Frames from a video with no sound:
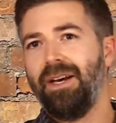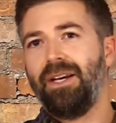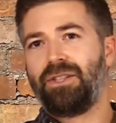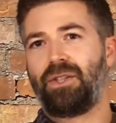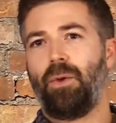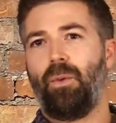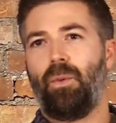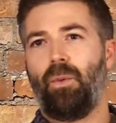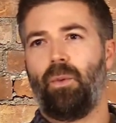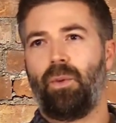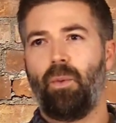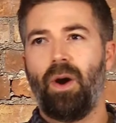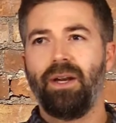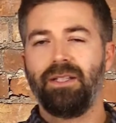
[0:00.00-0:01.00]
So
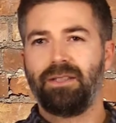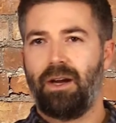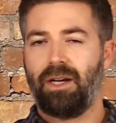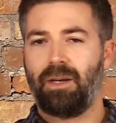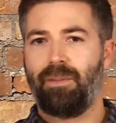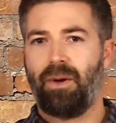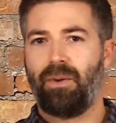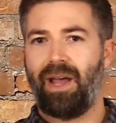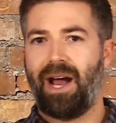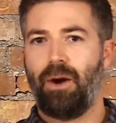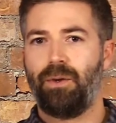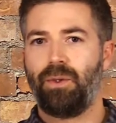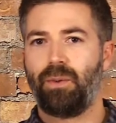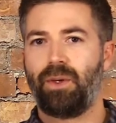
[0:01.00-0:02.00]
we want to talk about
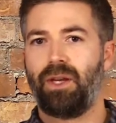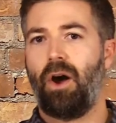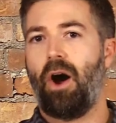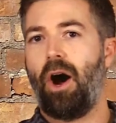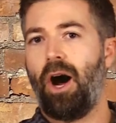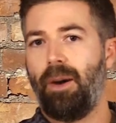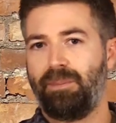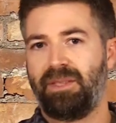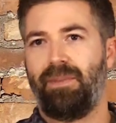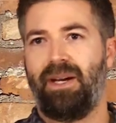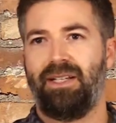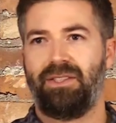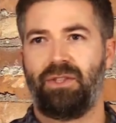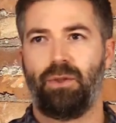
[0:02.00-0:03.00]
how you can
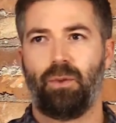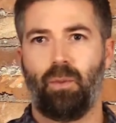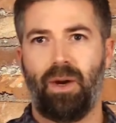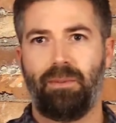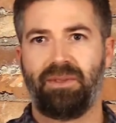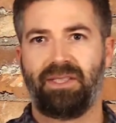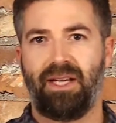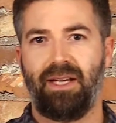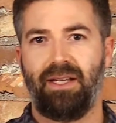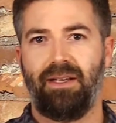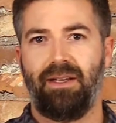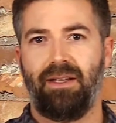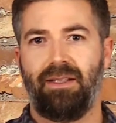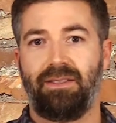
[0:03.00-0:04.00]
optimize your
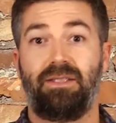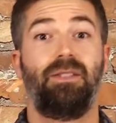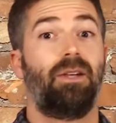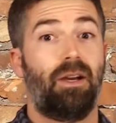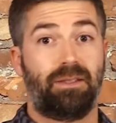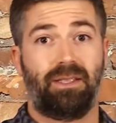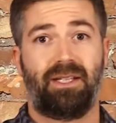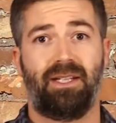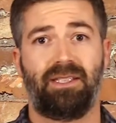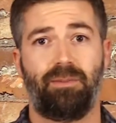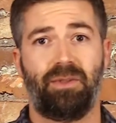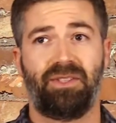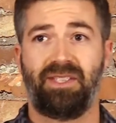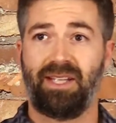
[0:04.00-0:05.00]
website to talk to
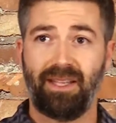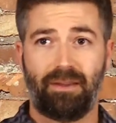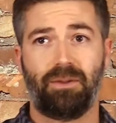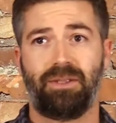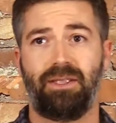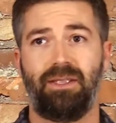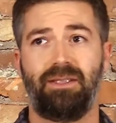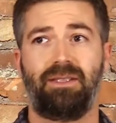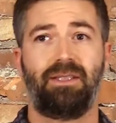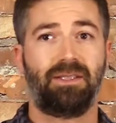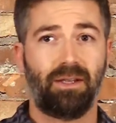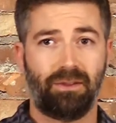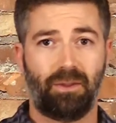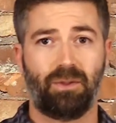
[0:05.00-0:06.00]
customers, to get those leads, to
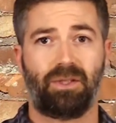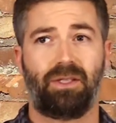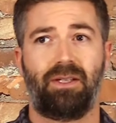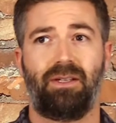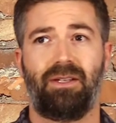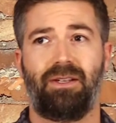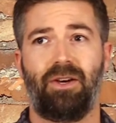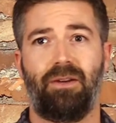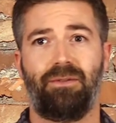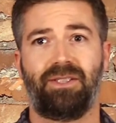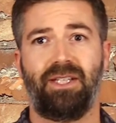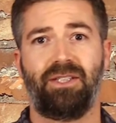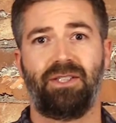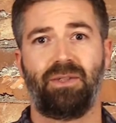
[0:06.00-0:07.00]
start those
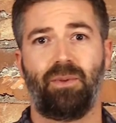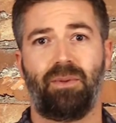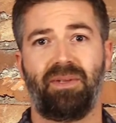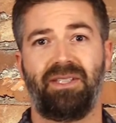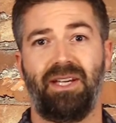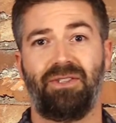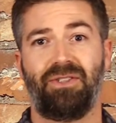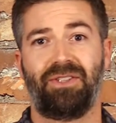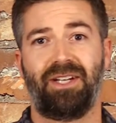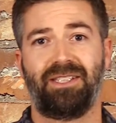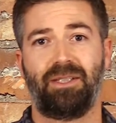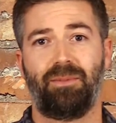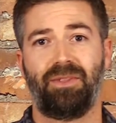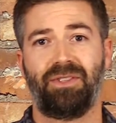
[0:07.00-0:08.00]
conversations with potential
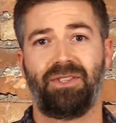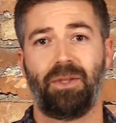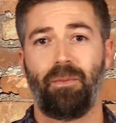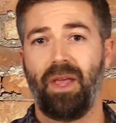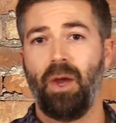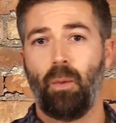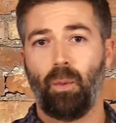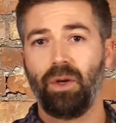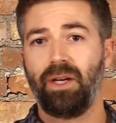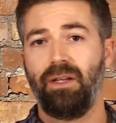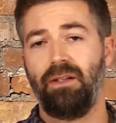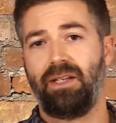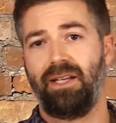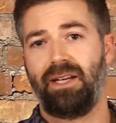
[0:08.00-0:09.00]
customers. So we're going
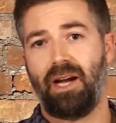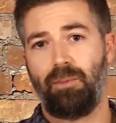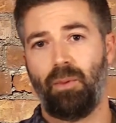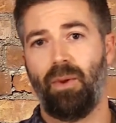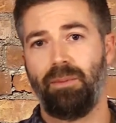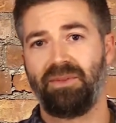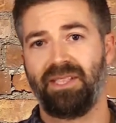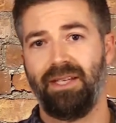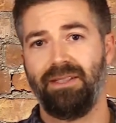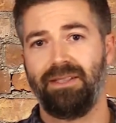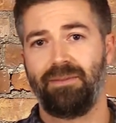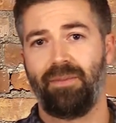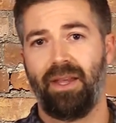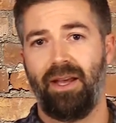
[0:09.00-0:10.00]
to look at a couple
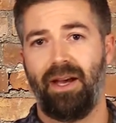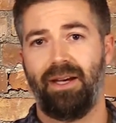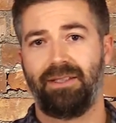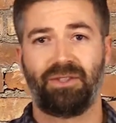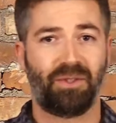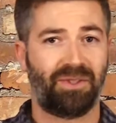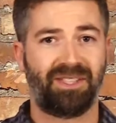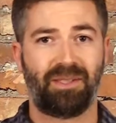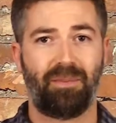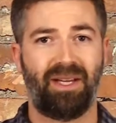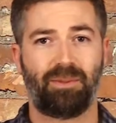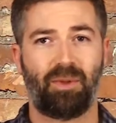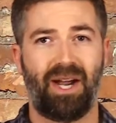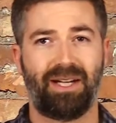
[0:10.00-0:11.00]
websites to show you some
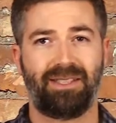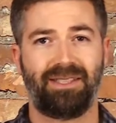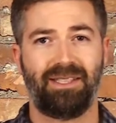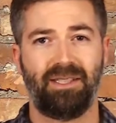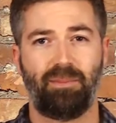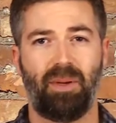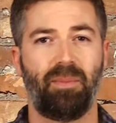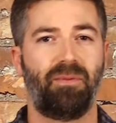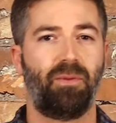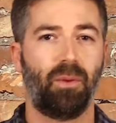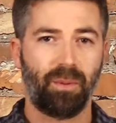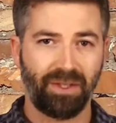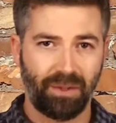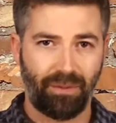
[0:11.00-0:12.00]
best practices. But
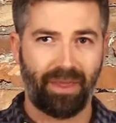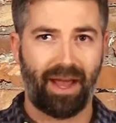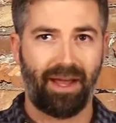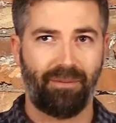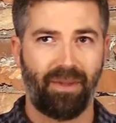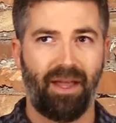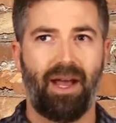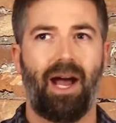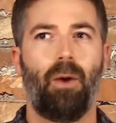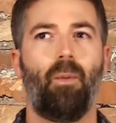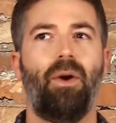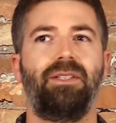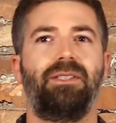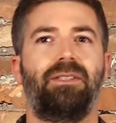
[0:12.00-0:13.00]
before we do that, I
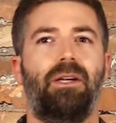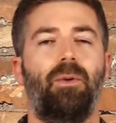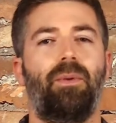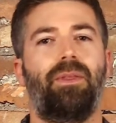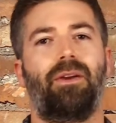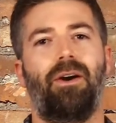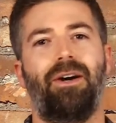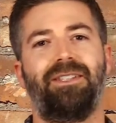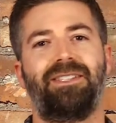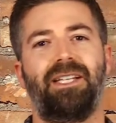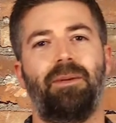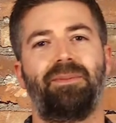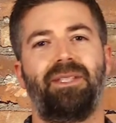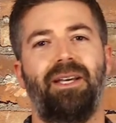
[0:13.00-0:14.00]
want to start with a
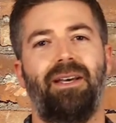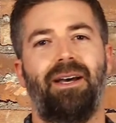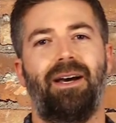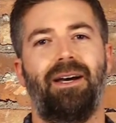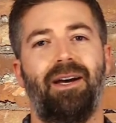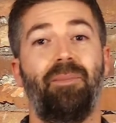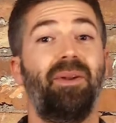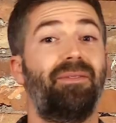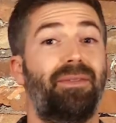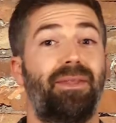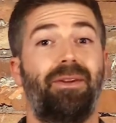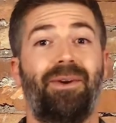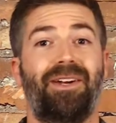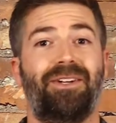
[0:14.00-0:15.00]
concept, a bit of a
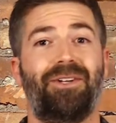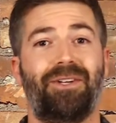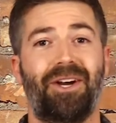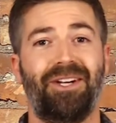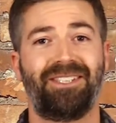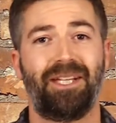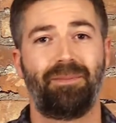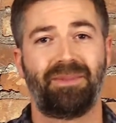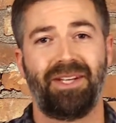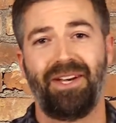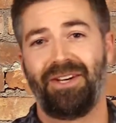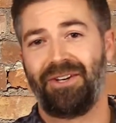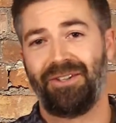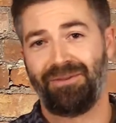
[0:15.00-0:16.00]
theoretical concept
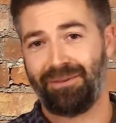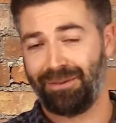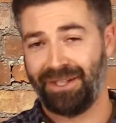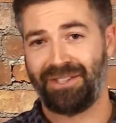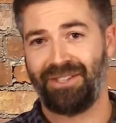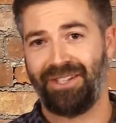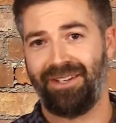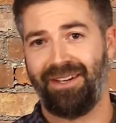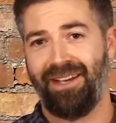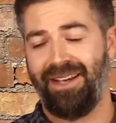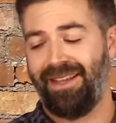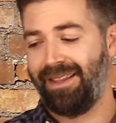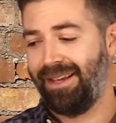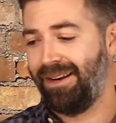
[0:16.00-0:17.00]
called
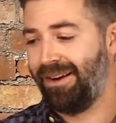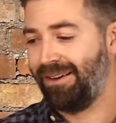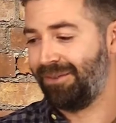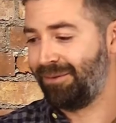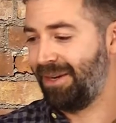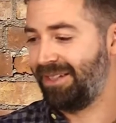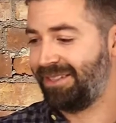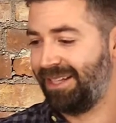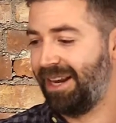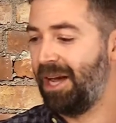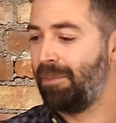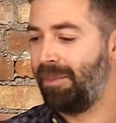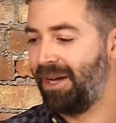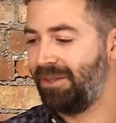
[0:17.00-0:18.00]
friction that our friends at
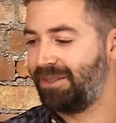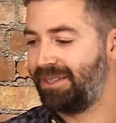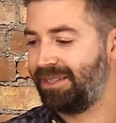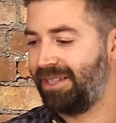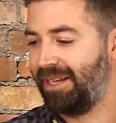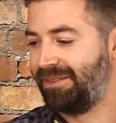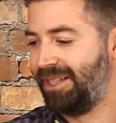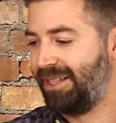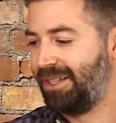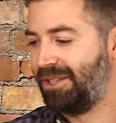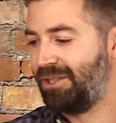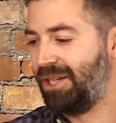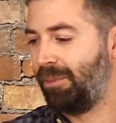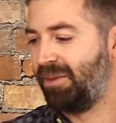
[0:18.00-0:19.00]
Unbounce have done a
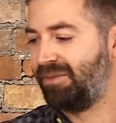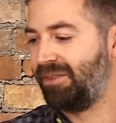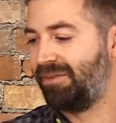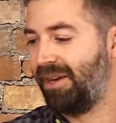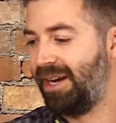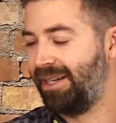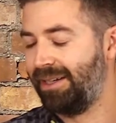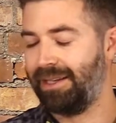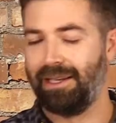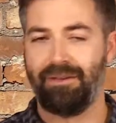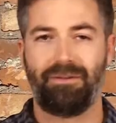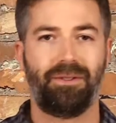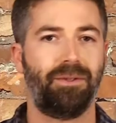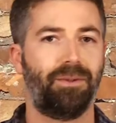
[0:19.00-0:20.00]
good job of defining.
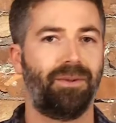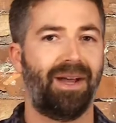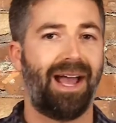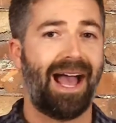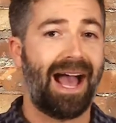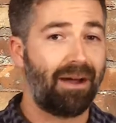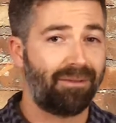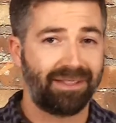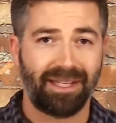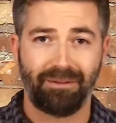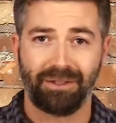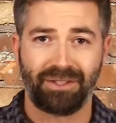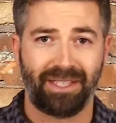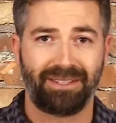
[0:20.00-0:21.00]
If you haven't
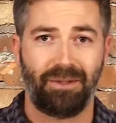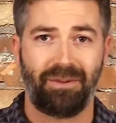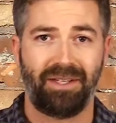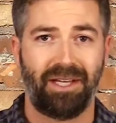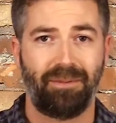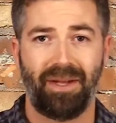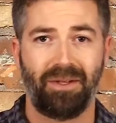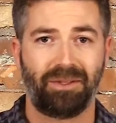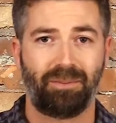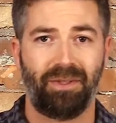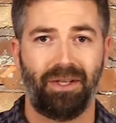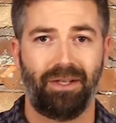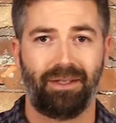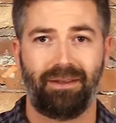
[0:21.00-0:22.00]
ever checked out the Unbounce
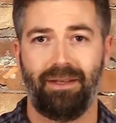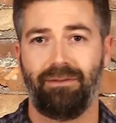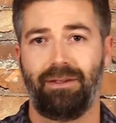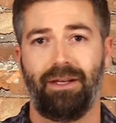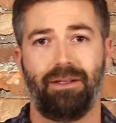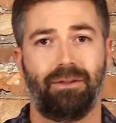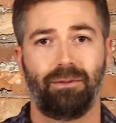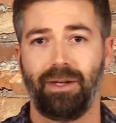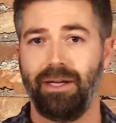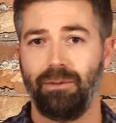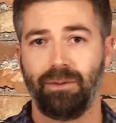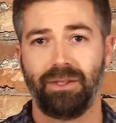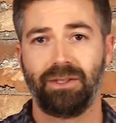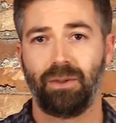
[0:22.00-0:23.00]
blog, they've got
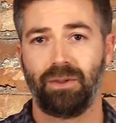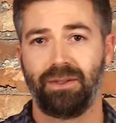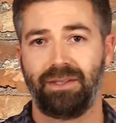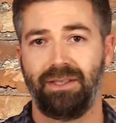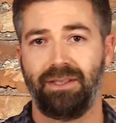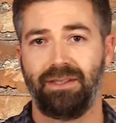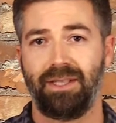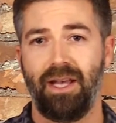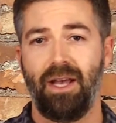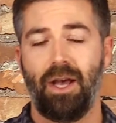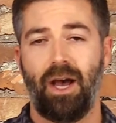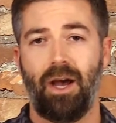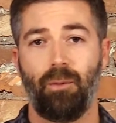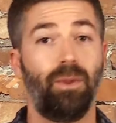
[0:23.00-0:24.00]
great resources,
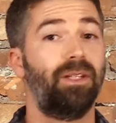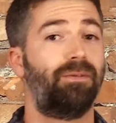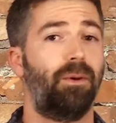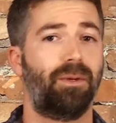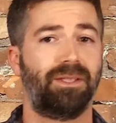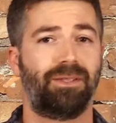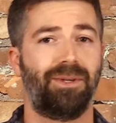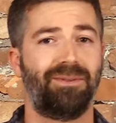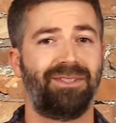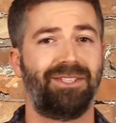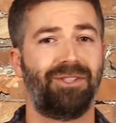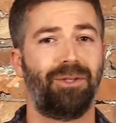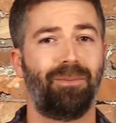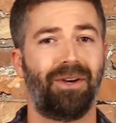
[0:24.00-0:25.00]
really focused around
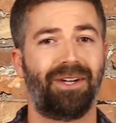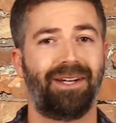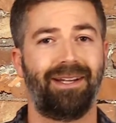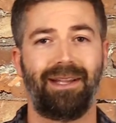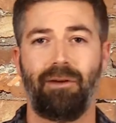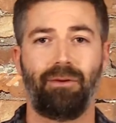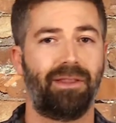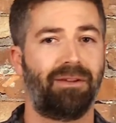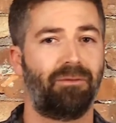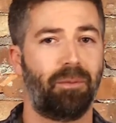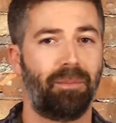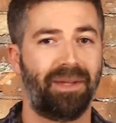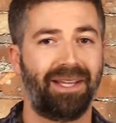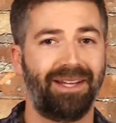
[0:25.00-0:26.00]
digital marketing, everything
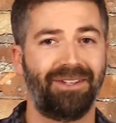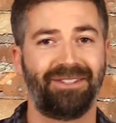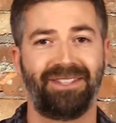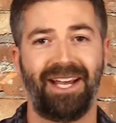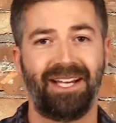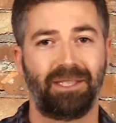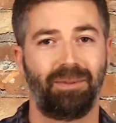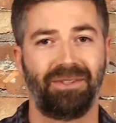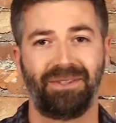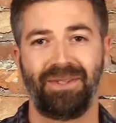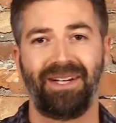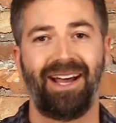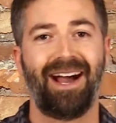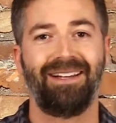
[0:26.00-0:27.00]
from beginner to expert.
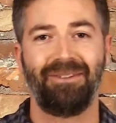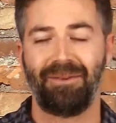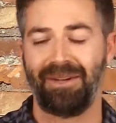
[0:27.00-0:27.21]
So I'd highly